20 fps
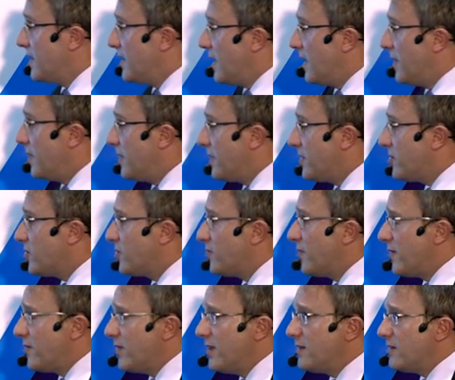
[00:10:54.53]
And this is
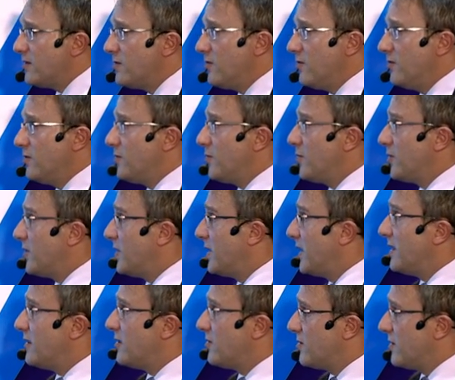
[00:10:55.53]
very easy to interpret.
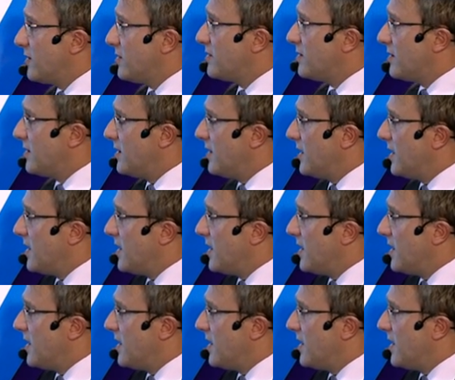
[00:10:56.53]
It's just